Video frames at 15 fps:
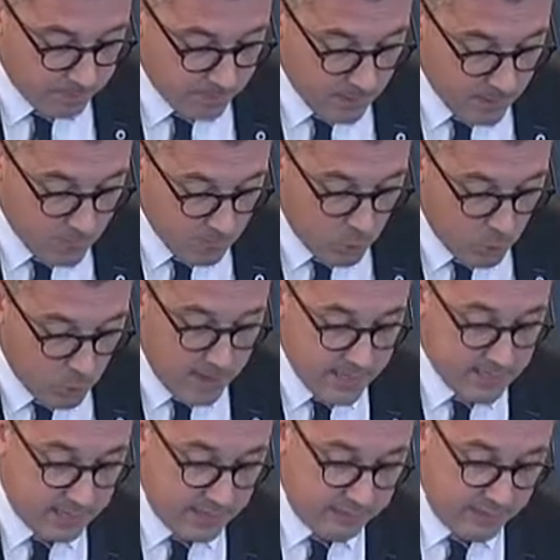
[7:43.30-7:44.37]
Progress in
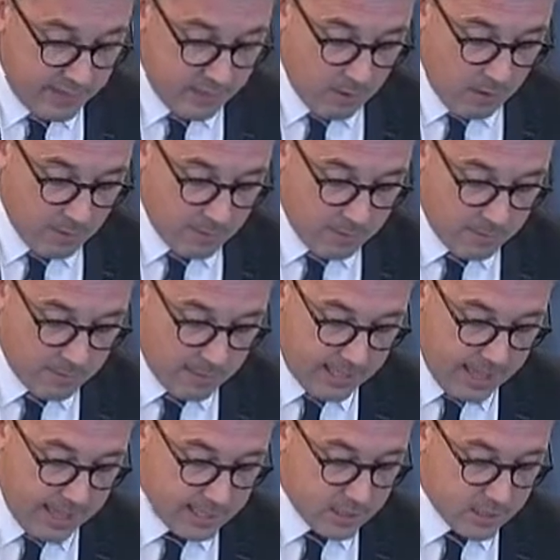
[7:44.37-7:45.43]
defeating armed criminal
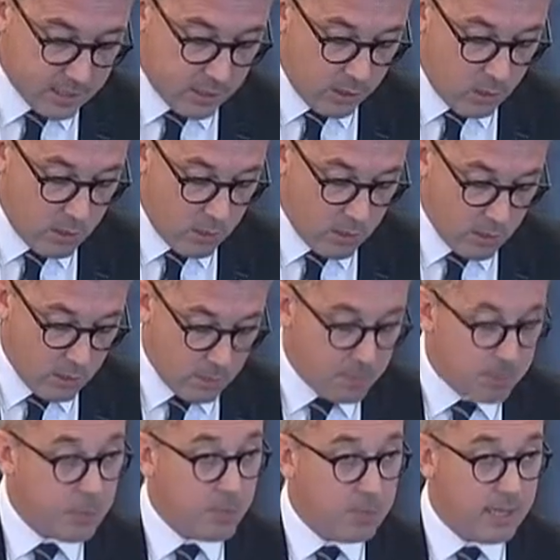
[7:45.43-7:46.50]
gangs is slow, but
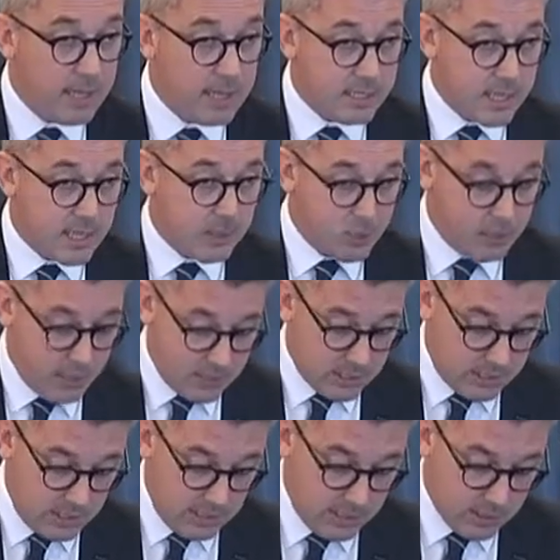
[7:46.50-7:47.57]
nonetheless I do
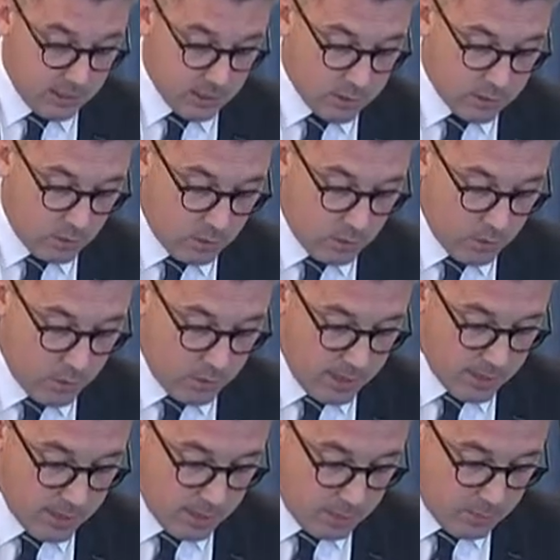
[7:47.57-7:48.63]
concede some
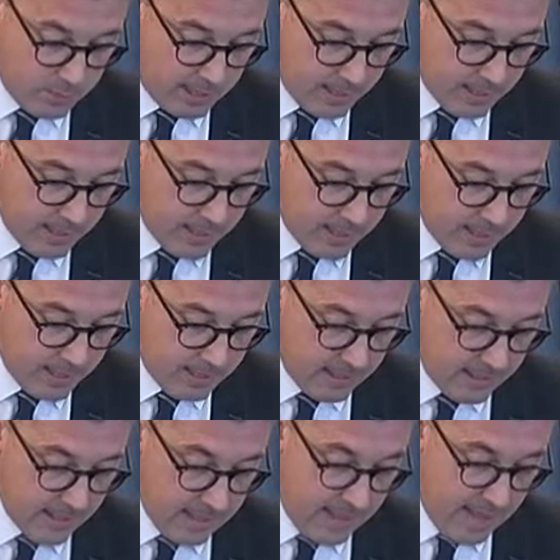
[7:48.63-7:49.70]
progress is being made.
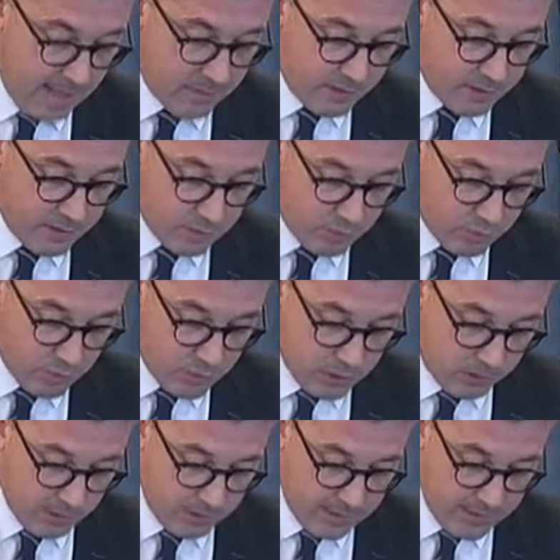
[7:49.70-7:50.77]
And evidence is crucial
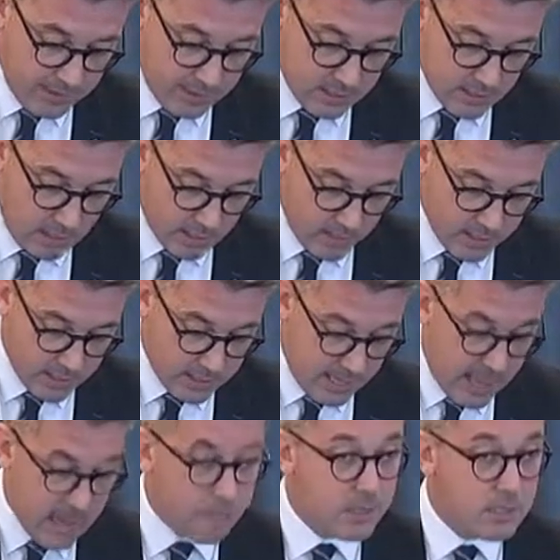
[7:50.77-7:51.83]
in this operation,
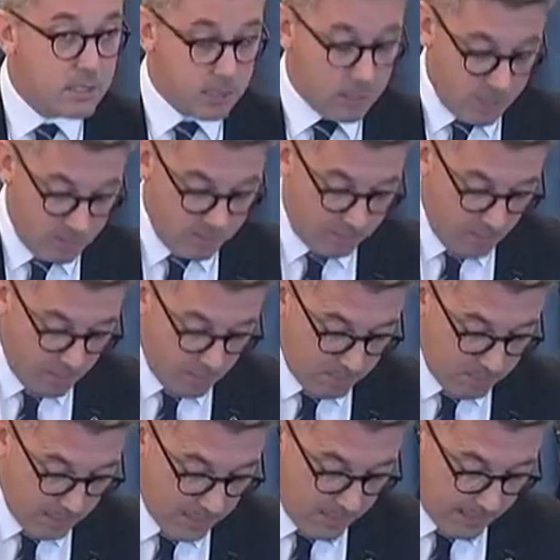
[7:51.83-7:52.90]
evidence from the
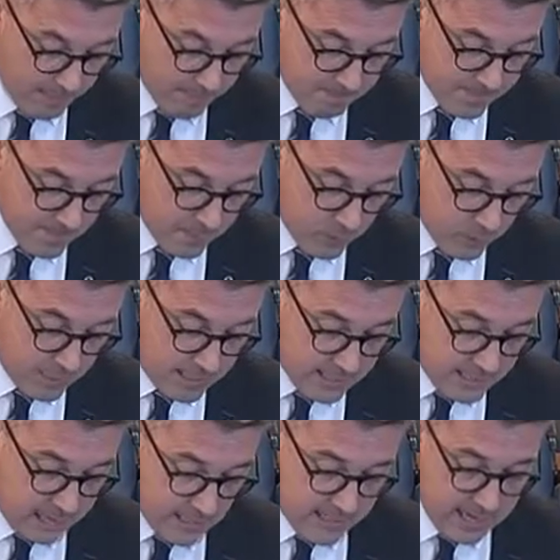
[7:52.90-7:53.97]
public. So in this
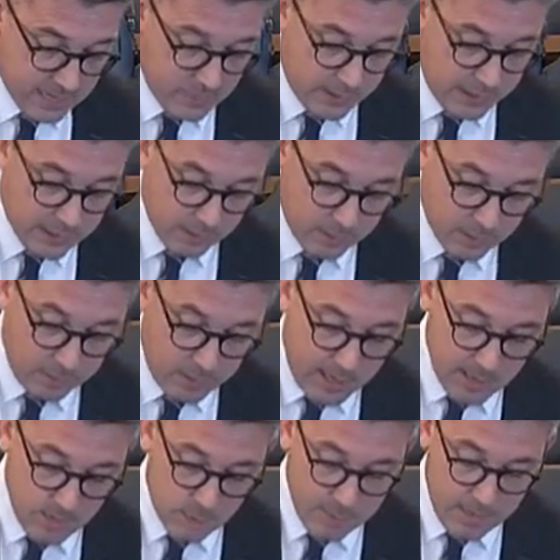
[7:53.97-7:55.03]
context we need to look at
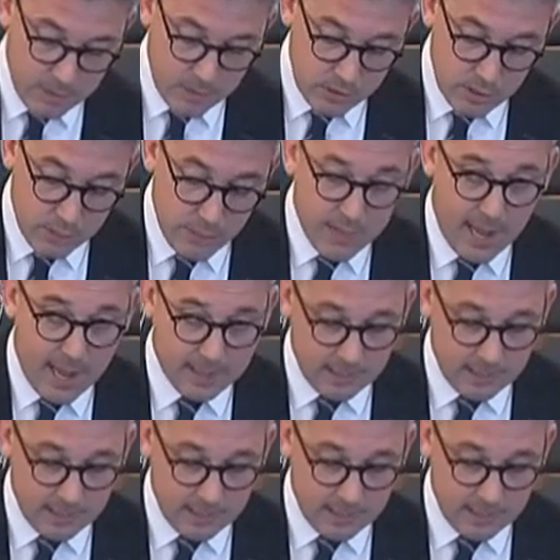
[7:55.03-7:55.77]
possible measures to protect